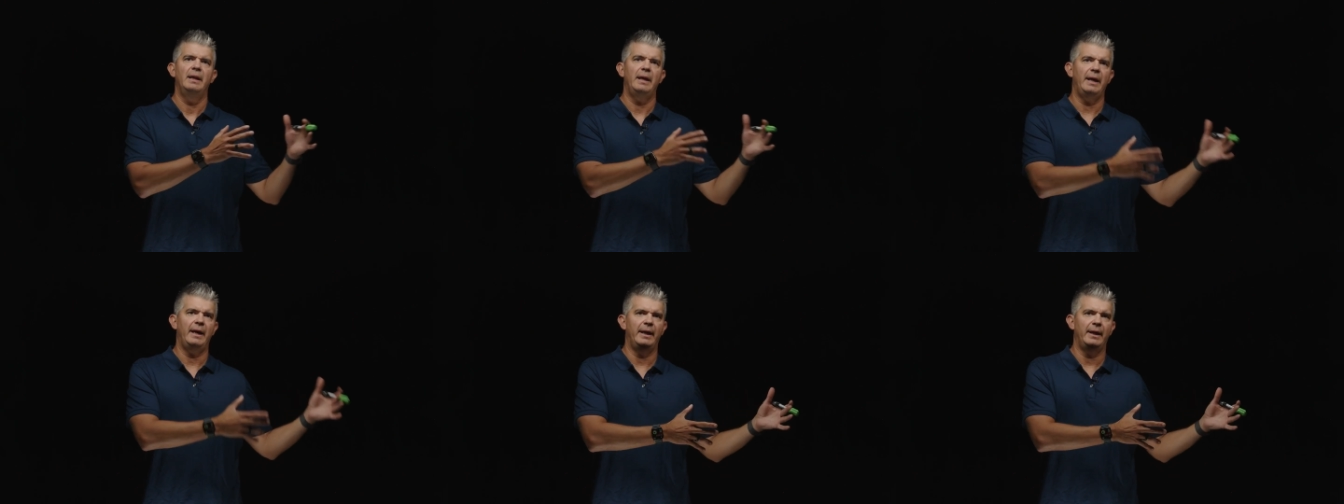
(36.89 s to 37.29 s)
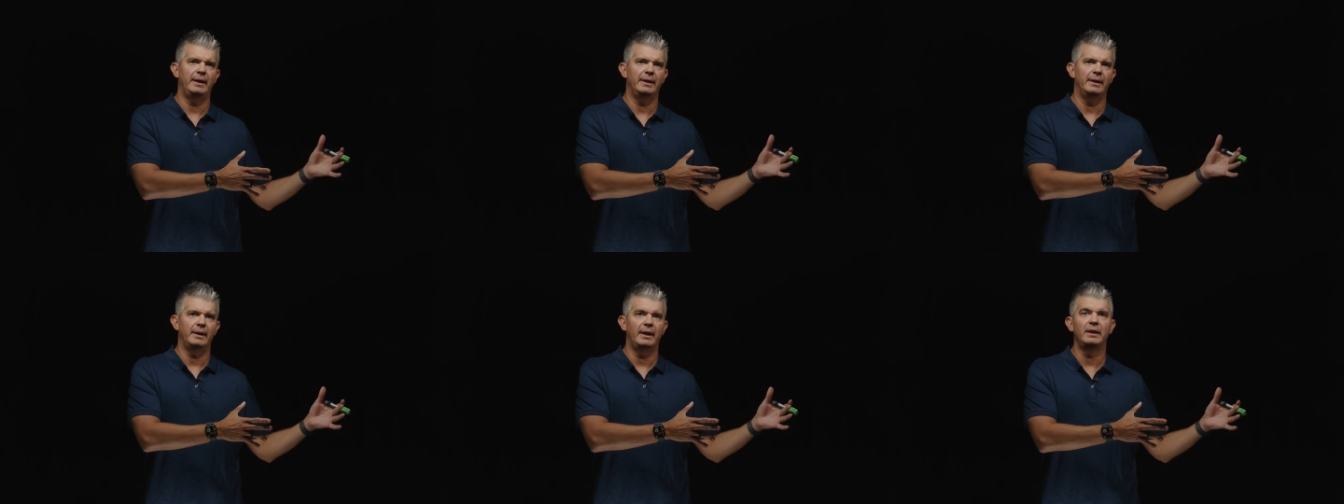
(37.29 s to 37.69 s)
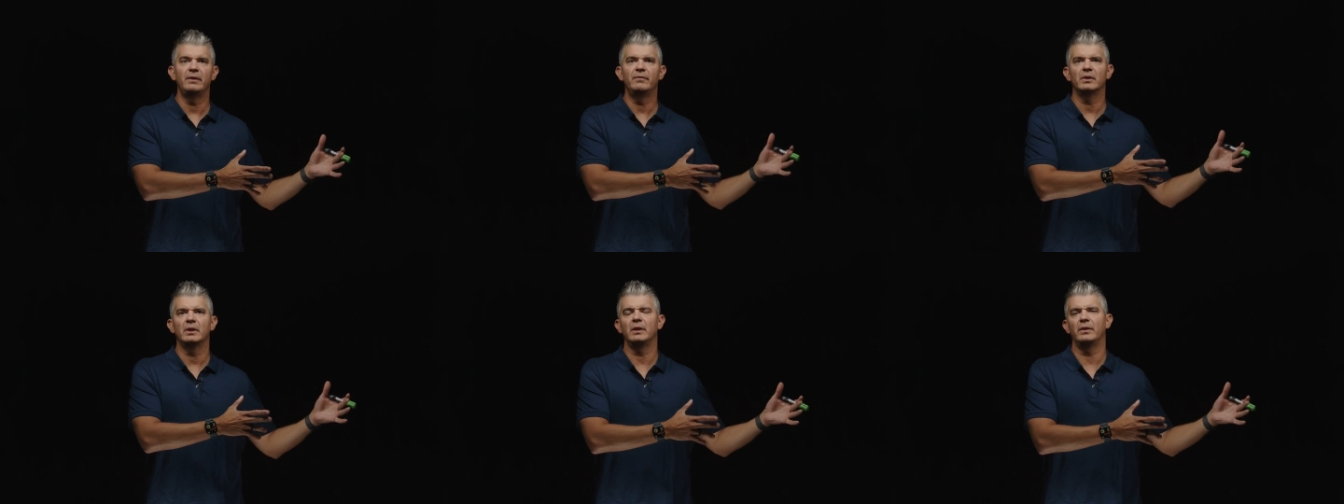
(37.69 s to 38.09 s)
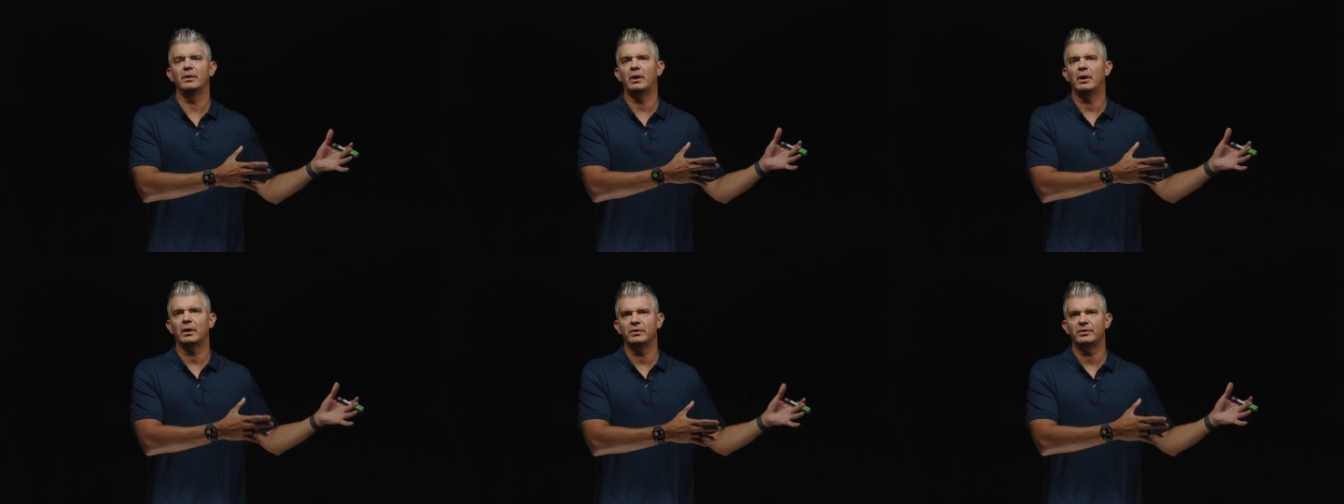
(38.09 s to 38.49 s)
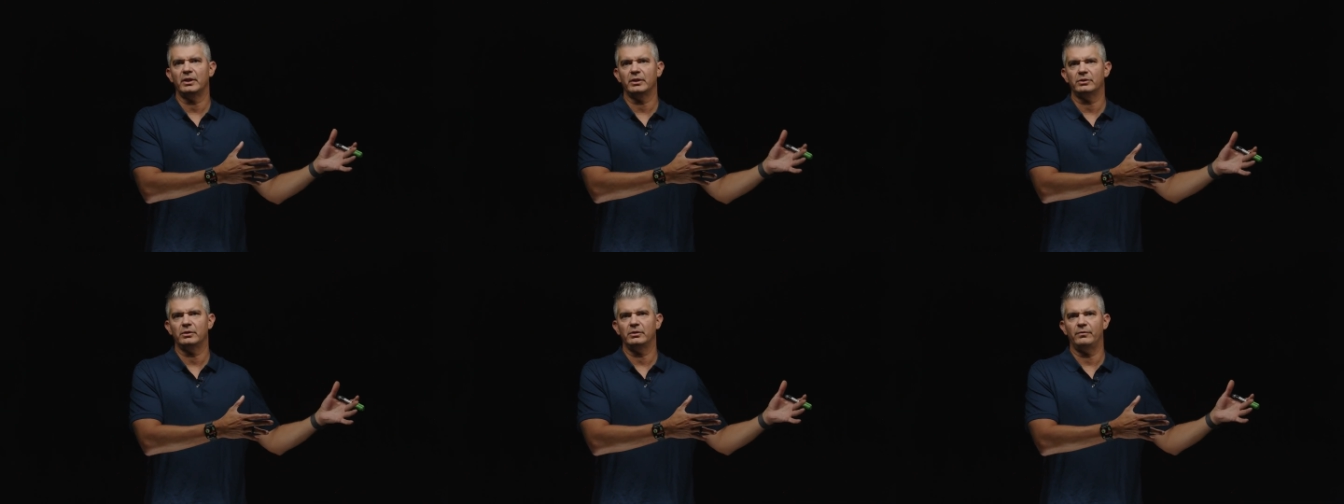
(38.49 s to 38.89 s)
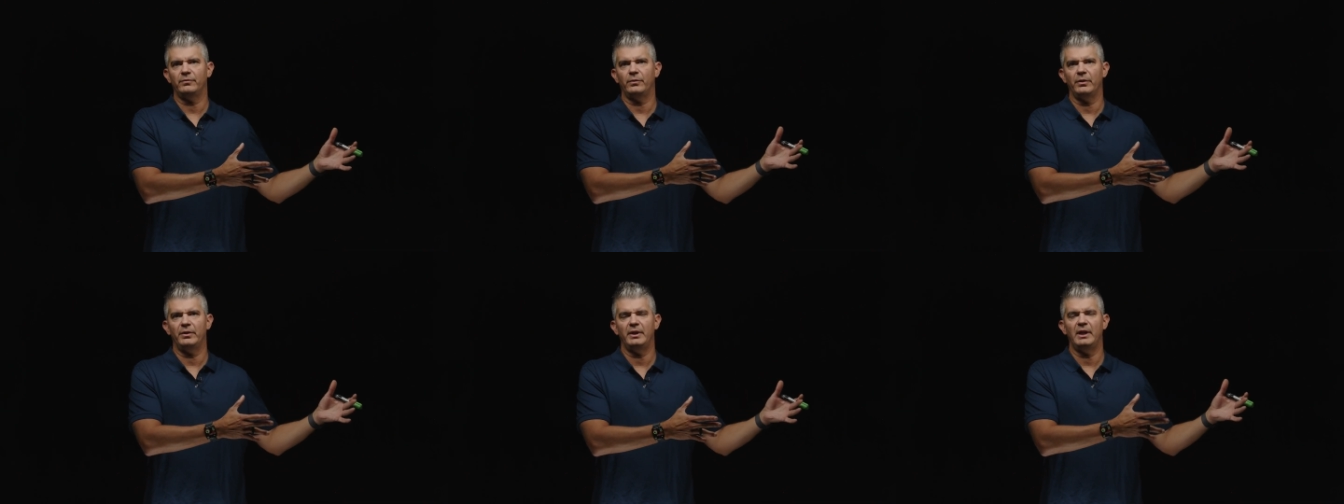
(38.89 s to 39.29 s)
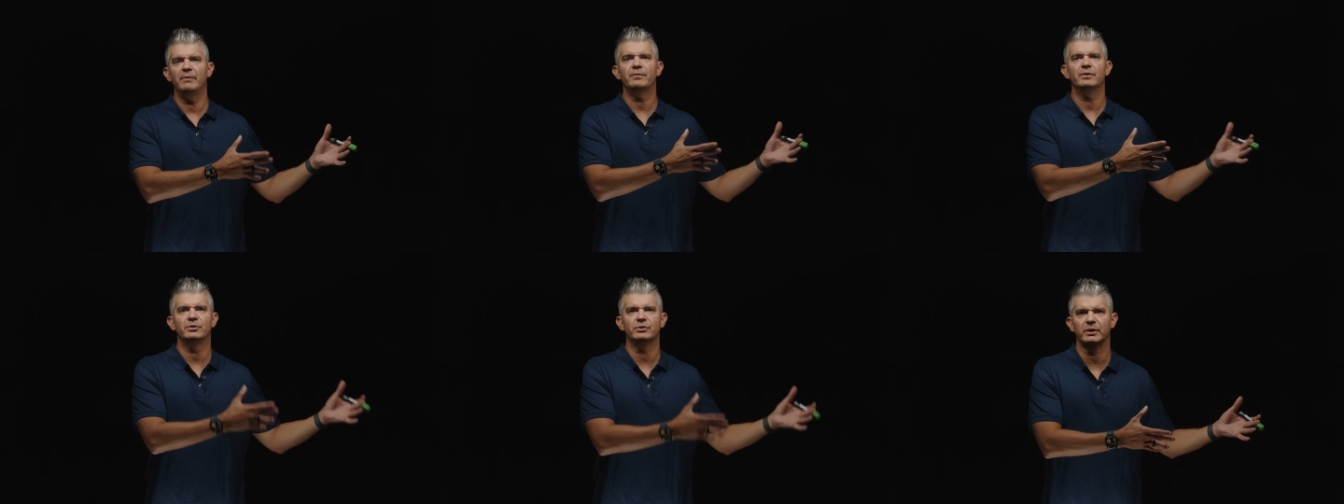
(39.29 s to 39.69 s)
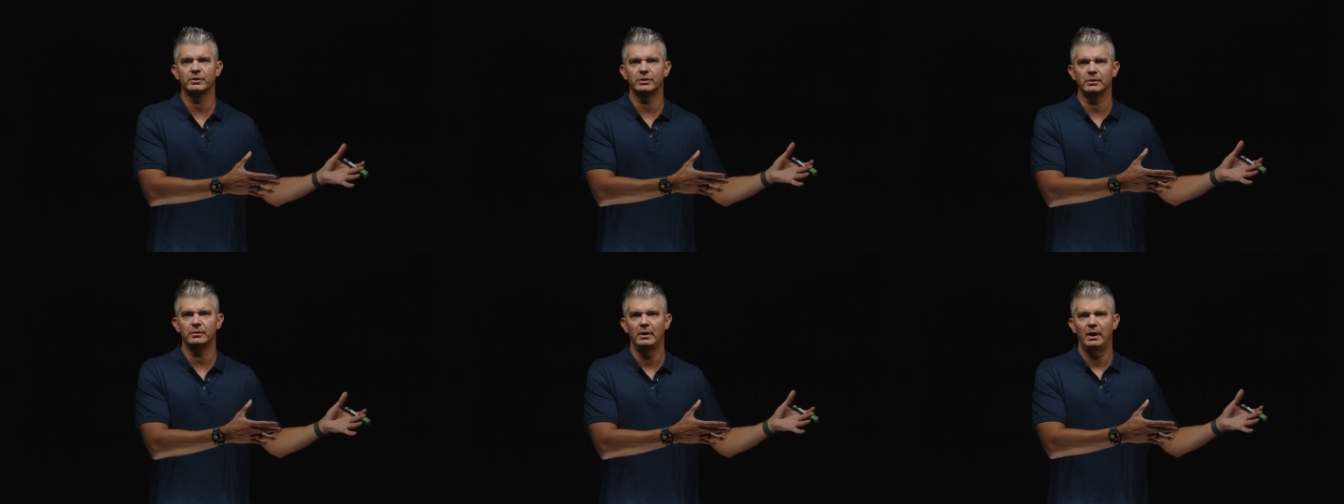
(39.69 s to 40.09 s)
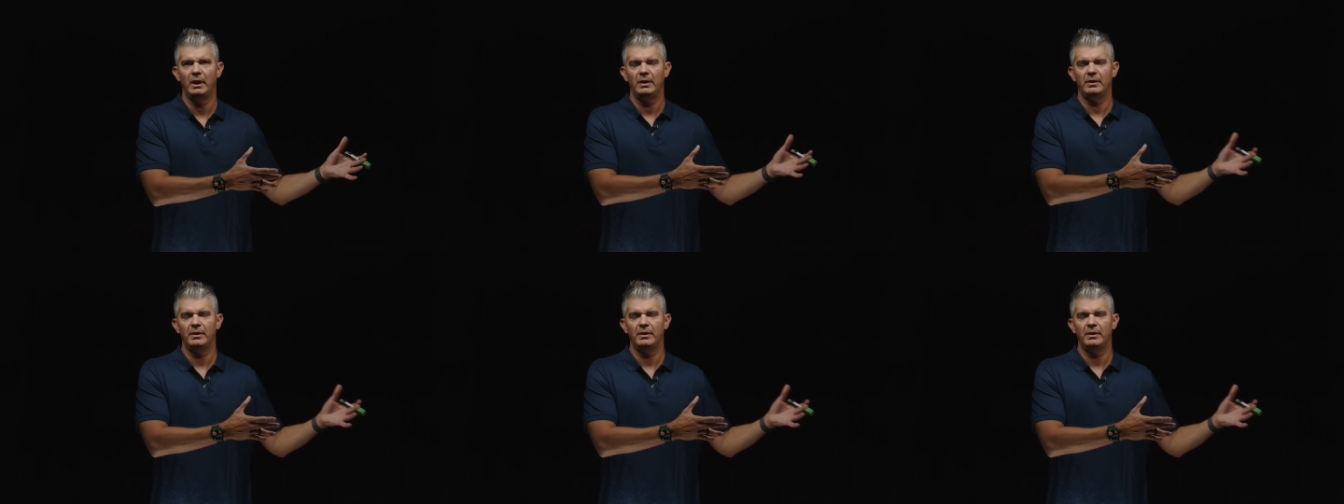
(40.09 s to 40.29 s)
and even the architecture for the infrastructure